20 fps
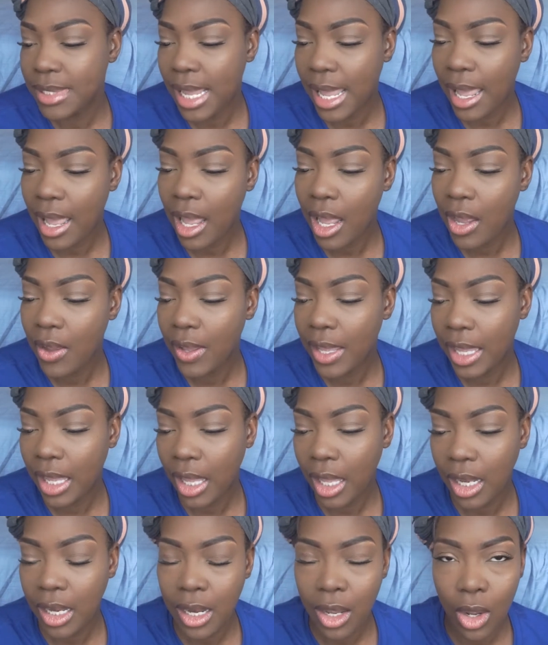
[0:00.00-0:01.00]
out,
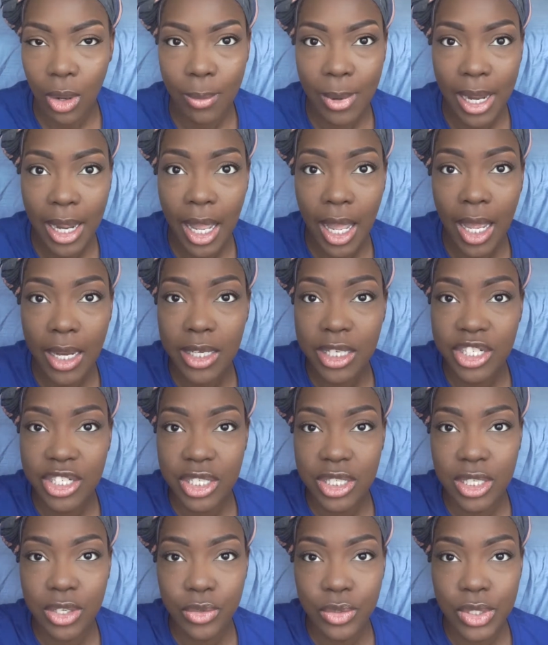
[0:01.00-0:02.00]
and oh my god, it's
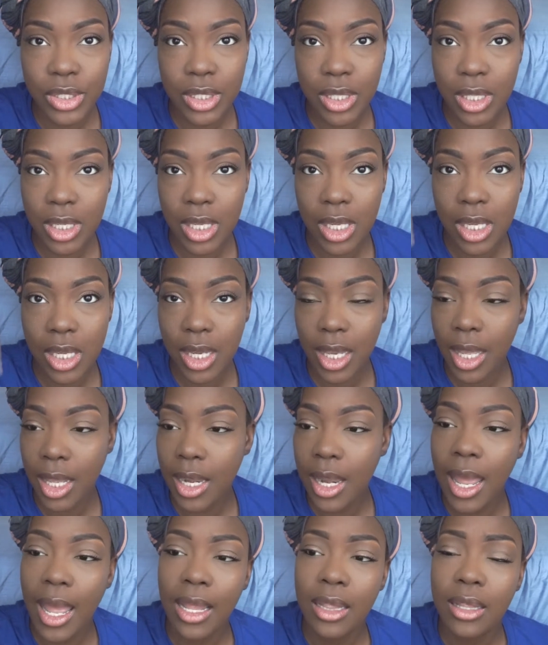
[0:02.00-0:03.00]
just so sleek
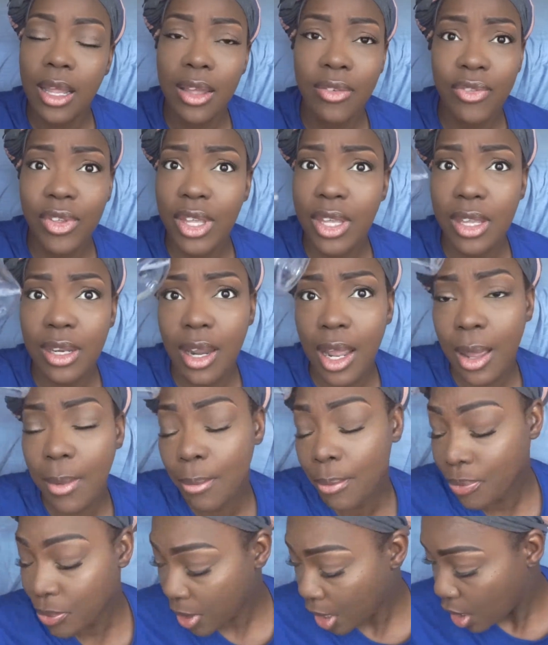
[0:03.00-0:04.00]
and I love it.
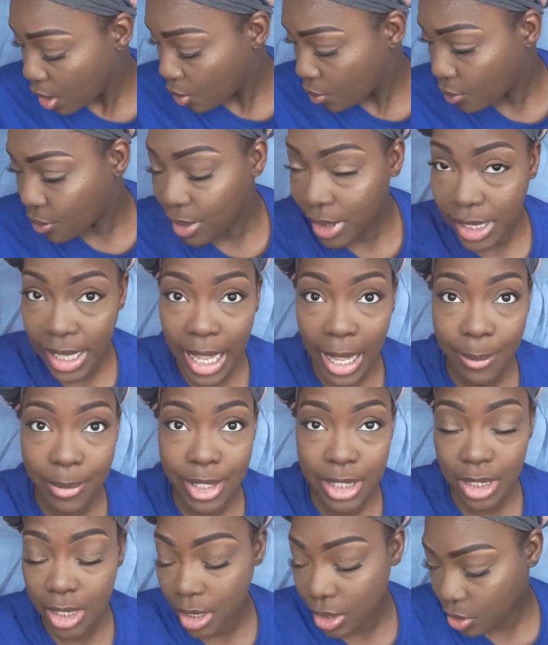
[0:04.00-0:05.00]
I'm really
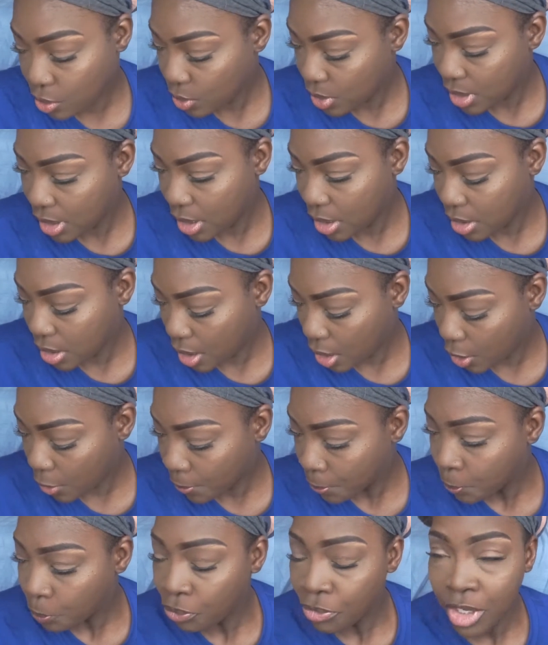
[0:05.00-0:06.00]
happy to use this.
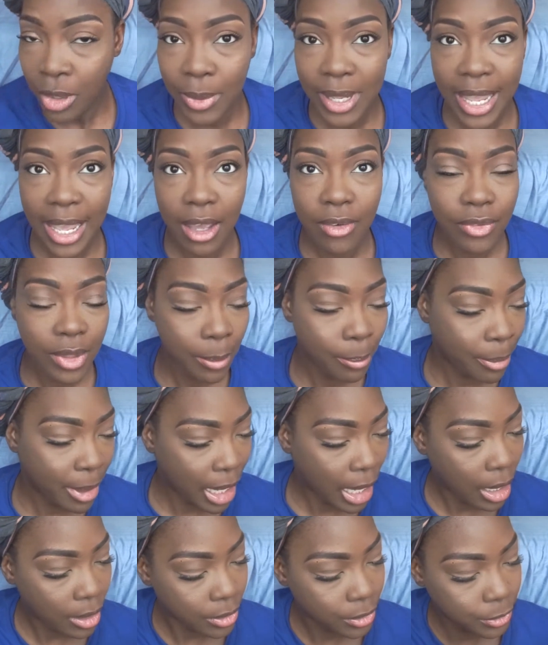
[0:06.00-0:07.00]
So we have the
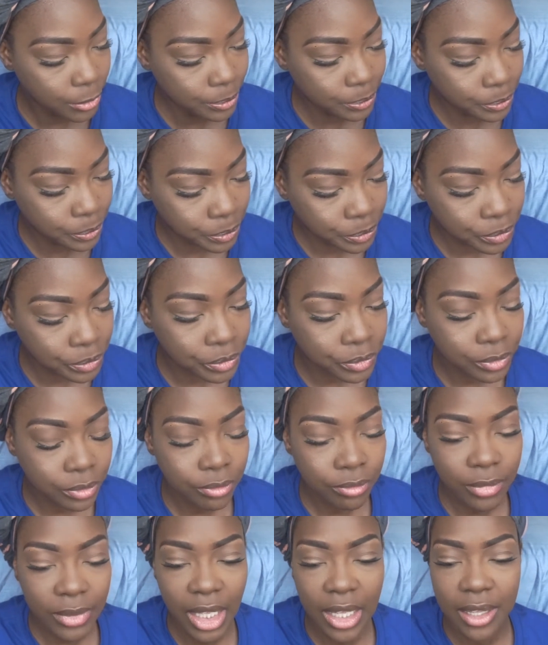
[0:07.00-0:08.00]
bottle,
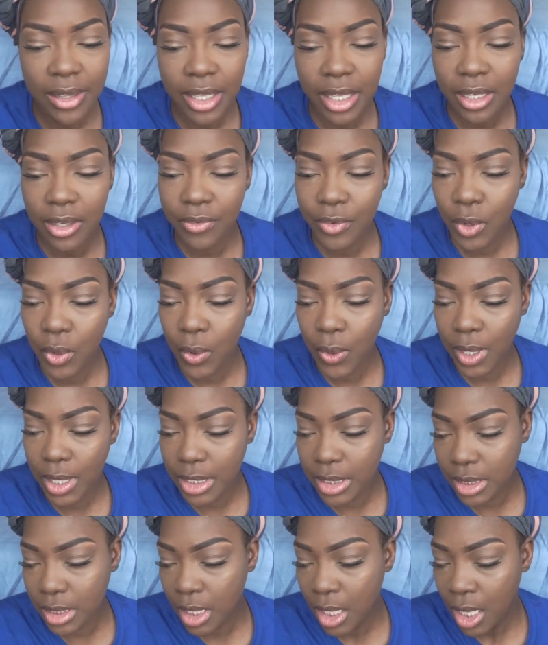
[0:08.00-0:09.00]
and then of
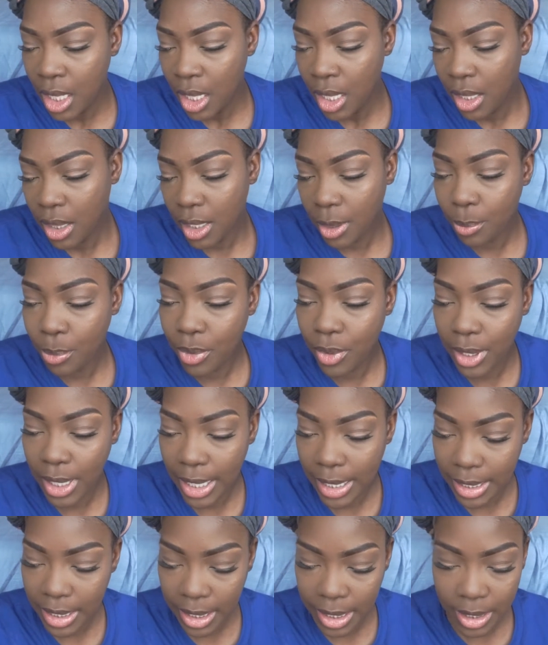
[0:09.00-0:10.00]
course the
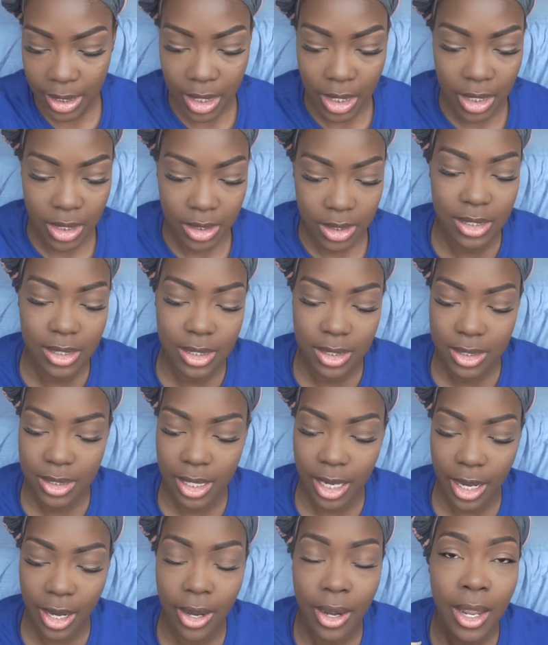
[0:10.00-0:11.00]
product. This is
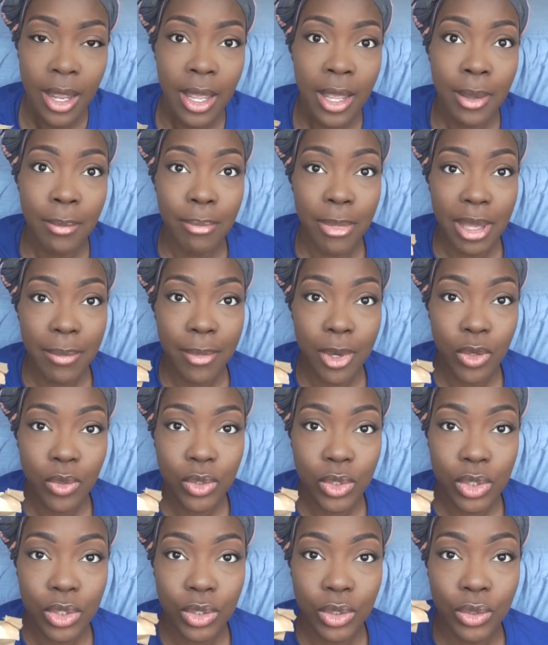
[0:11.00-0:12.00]
their
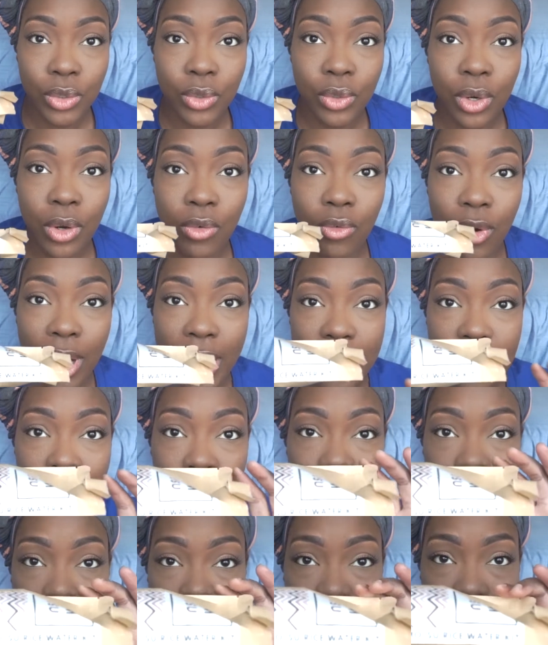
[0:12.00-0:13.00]
Mimosa Rice
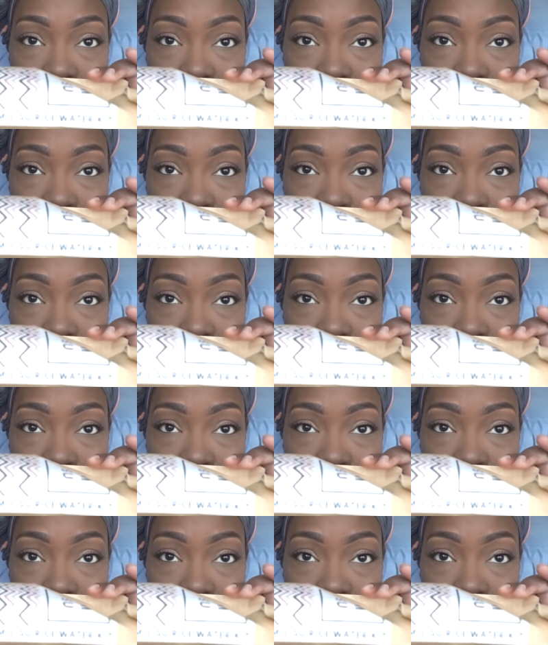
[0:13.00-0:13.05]
Water